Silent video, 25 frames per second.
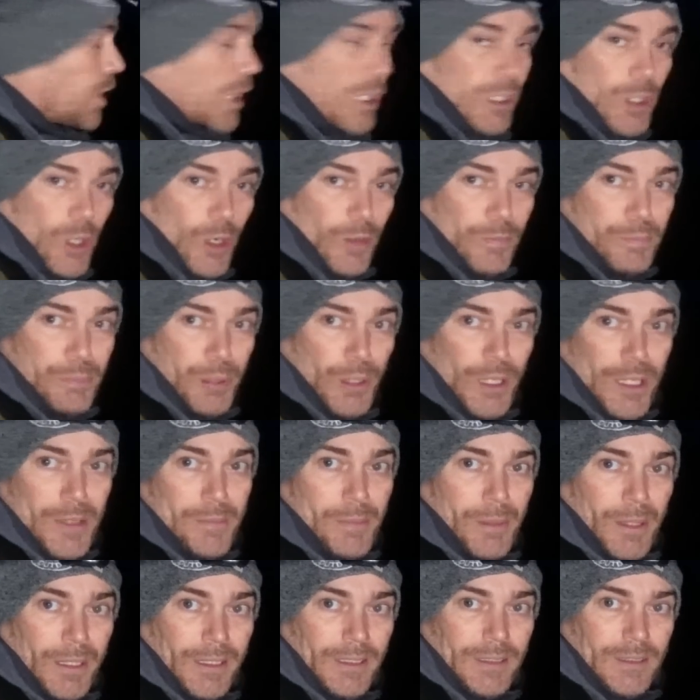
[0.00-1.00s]
I've got a pulley
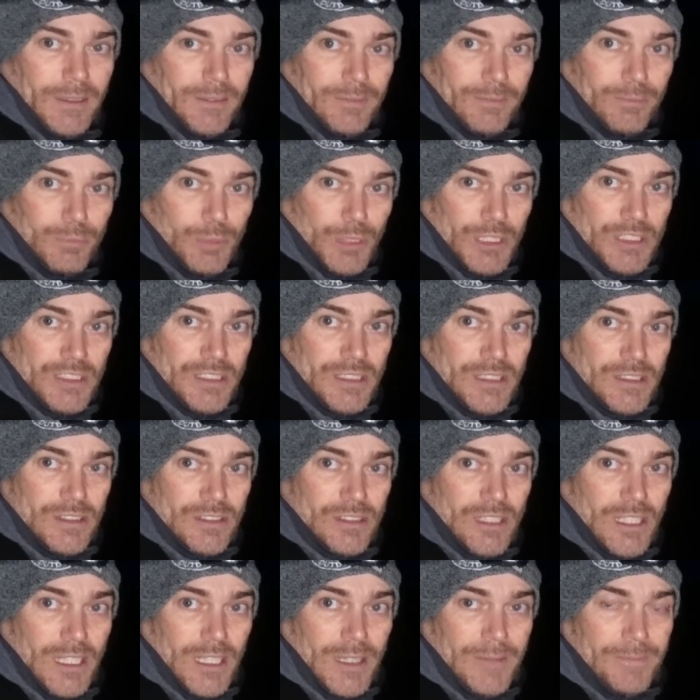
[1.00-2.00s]
bait, which is,
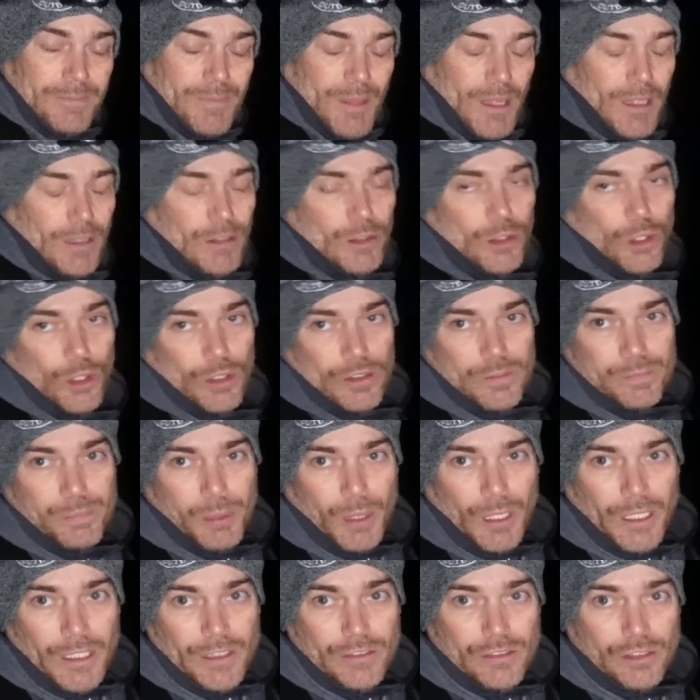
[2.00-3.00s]
not a
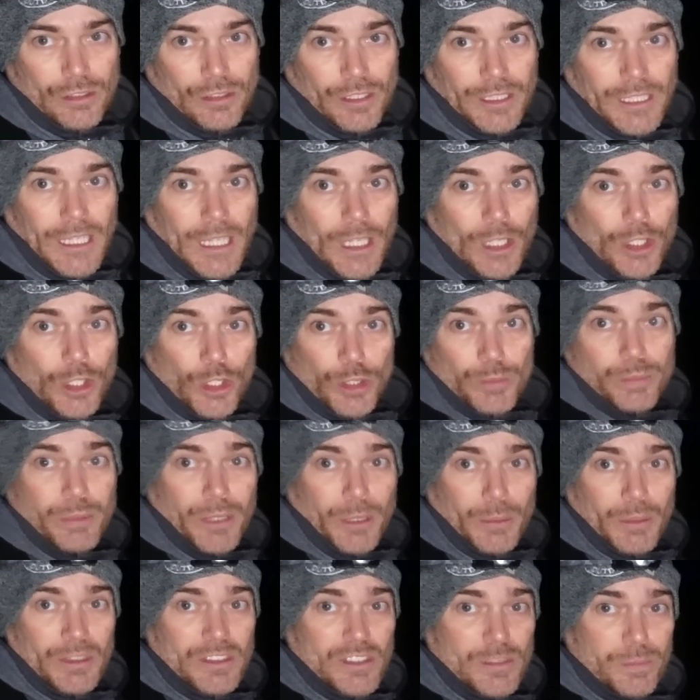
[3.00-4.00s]
pulley, sorry, a loop rig,
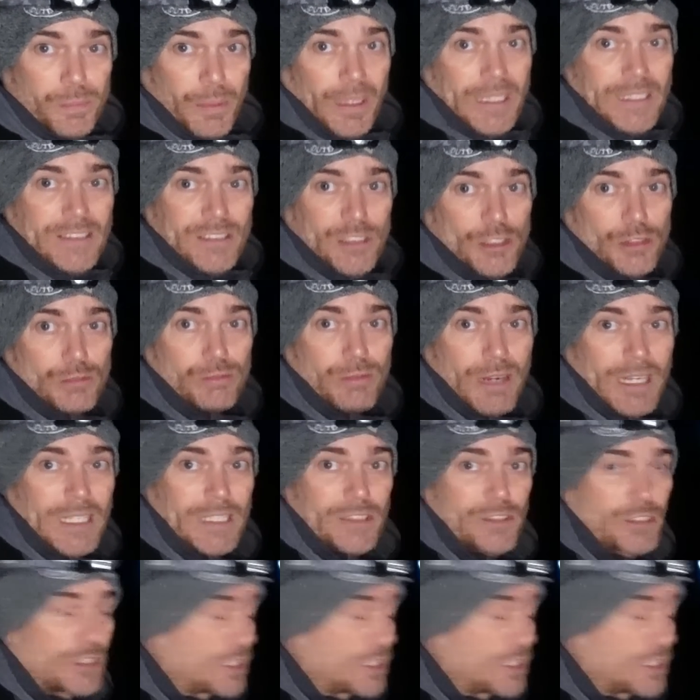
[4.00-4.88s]
which is baited, ready to